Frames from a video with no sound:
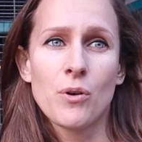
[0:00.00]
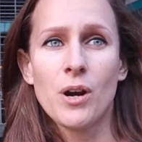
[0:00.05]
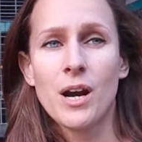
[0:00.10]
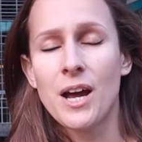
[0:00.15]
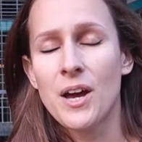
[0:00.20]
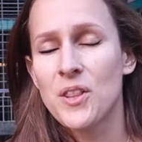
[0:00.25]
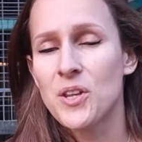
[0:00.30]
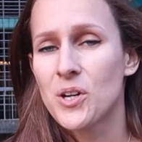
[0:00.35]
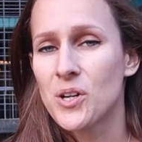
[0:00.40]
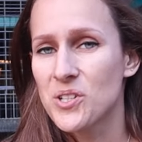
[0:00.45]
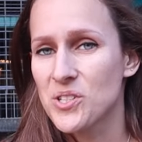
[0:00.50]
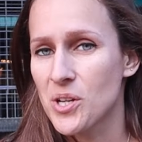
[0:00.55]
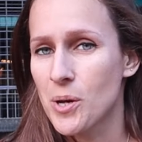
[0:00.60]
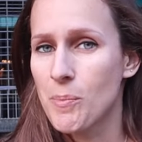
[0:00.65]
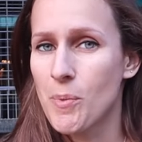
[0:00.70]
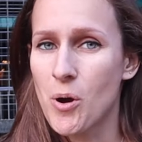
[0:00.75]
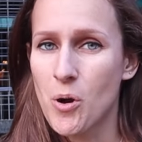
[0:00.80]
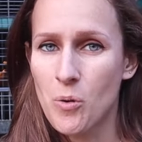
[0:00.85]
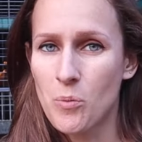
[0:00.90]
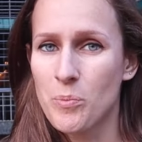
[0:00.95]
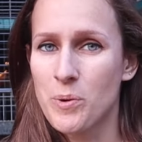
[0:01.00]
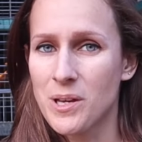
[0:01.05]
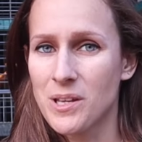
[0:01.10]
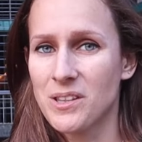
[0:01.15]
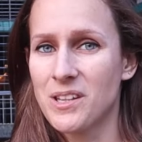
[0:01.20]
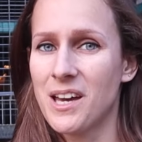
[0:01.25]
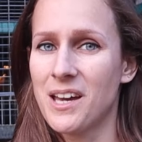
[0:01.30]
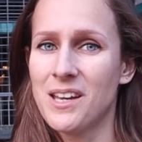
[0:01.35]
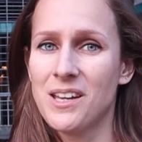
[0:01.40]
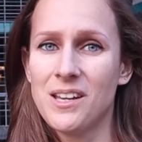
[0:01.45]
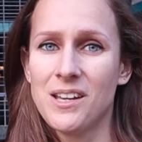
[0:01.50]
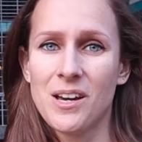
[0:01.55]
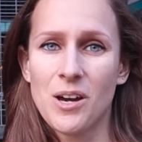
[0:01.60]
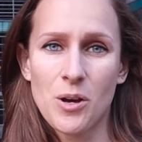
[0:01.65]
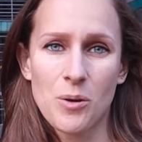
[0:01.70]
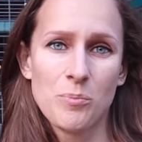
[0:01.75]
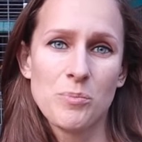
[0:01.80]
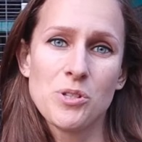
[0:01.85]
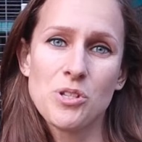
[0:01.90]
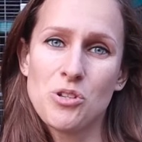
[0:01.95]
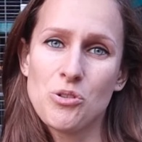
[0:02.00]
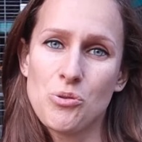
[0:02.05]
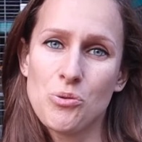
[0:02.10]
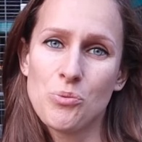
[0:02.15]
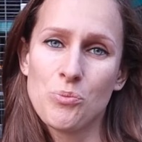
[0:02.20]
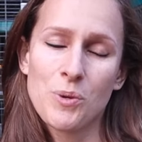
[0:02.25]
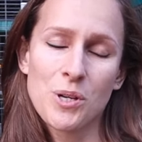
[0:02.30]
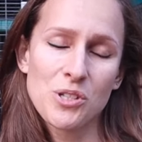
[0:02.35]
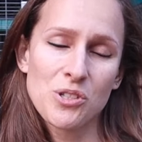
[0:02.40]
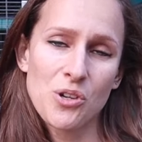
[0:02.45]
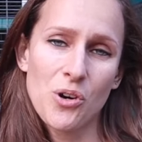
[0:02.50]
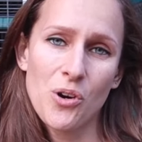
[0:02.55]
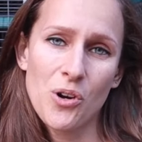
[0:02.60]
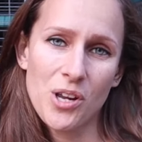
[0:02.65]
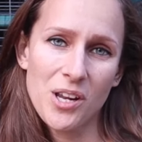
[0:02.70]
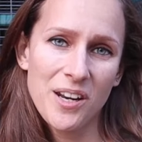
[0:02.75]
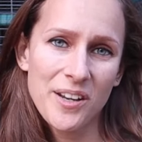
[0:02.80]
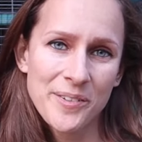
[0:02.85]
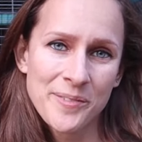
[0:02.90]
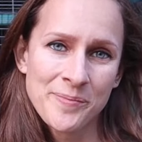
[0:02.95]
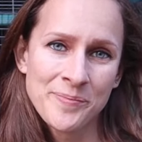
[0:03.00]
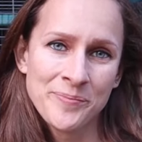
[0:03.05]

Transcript: for others I'm hoping that it helps you get started.